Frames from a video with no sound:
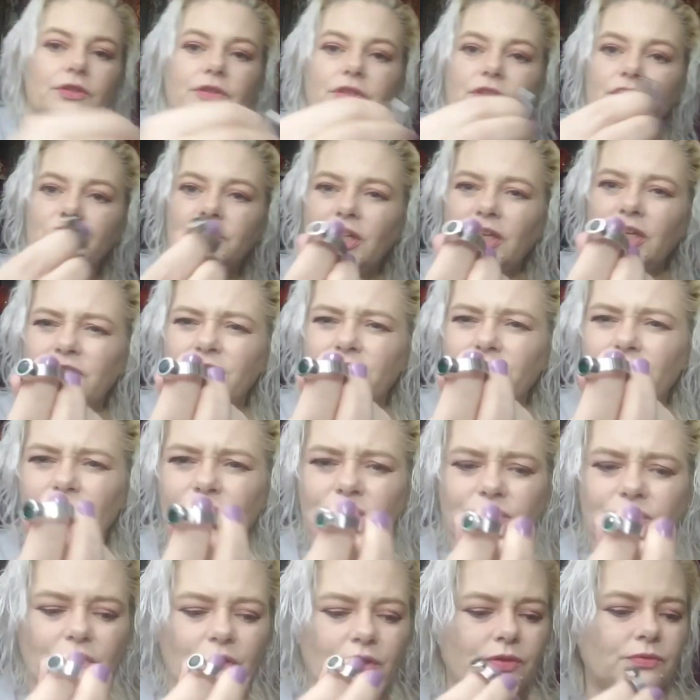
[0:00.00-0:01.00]
where you can
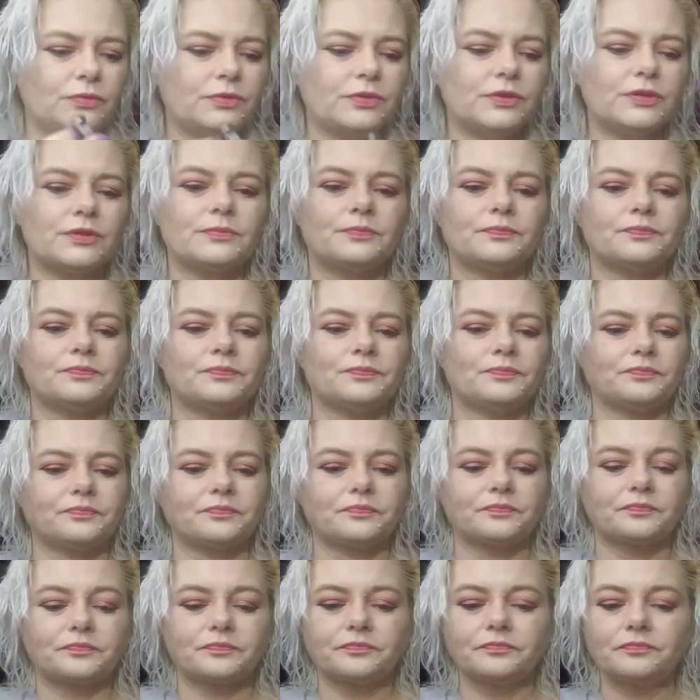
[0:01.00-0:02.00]
change the stones.
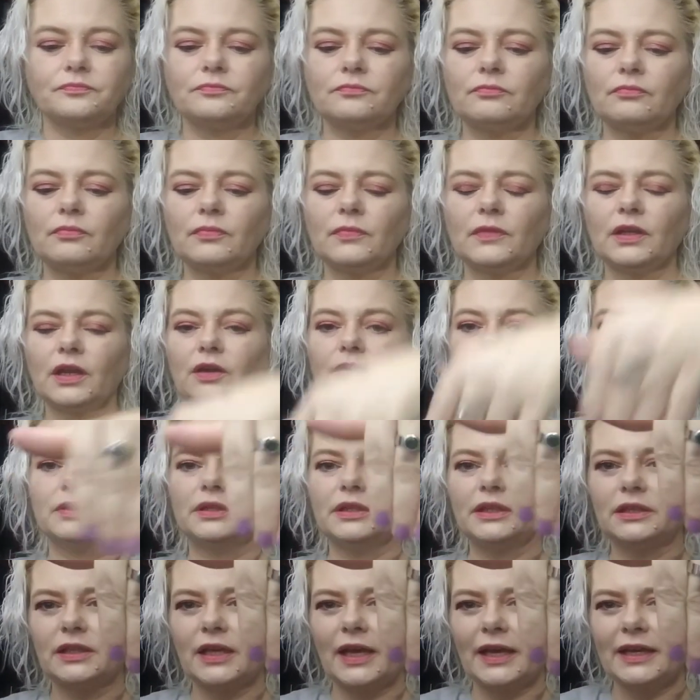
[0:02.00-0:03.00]

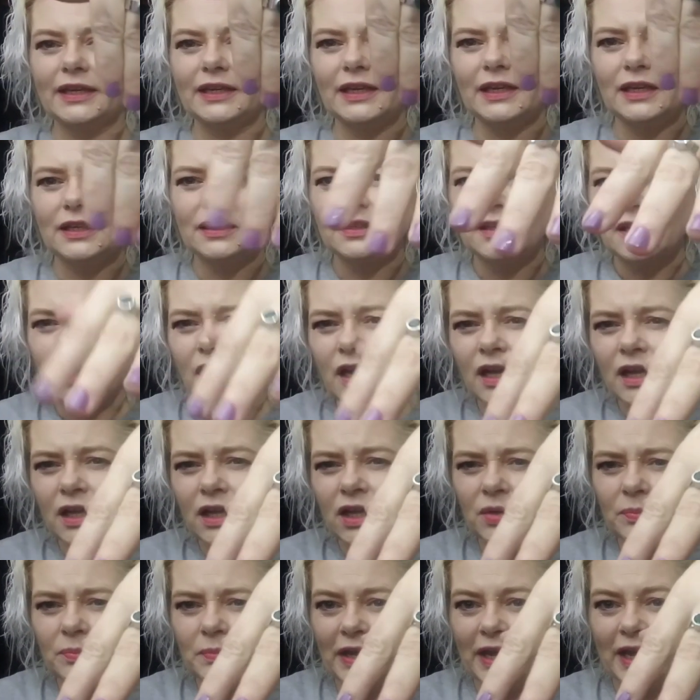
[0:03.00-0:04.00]
I really like it.
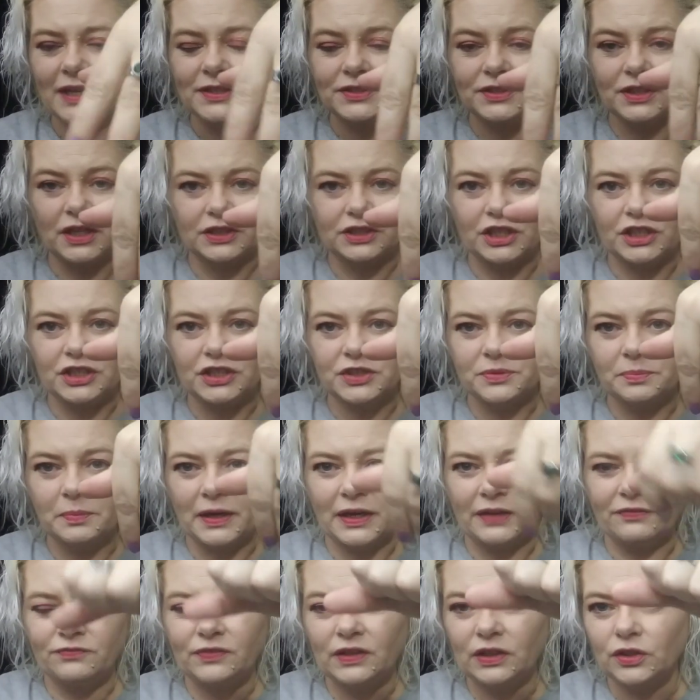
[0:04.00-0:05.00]
Um, it has not
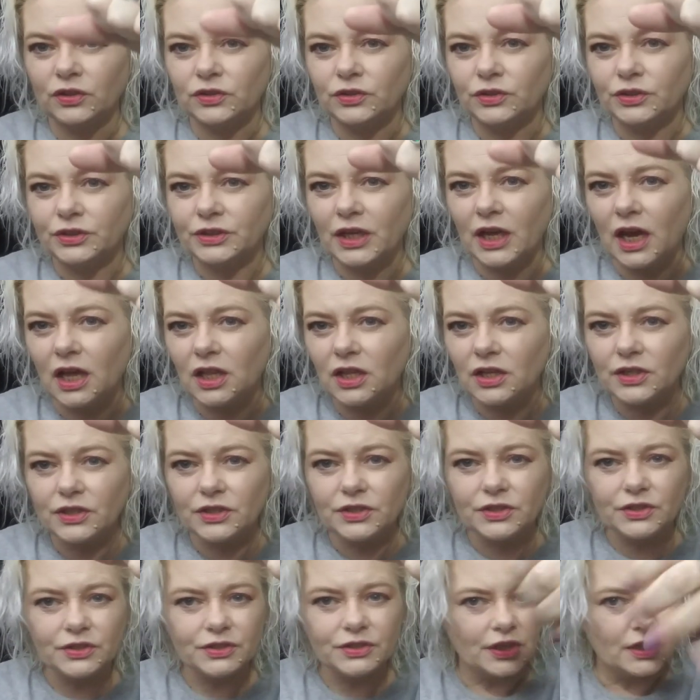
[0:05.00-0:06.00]
changed my fingers
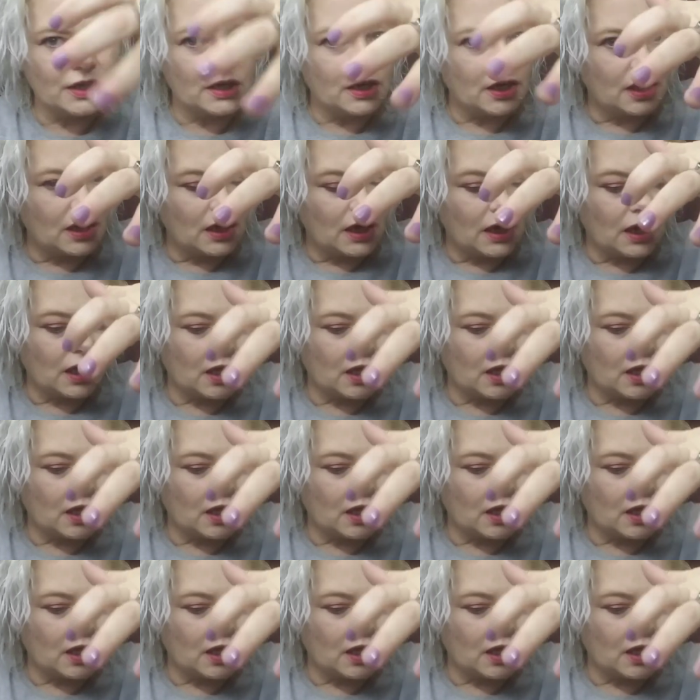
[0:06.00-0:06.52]
colors.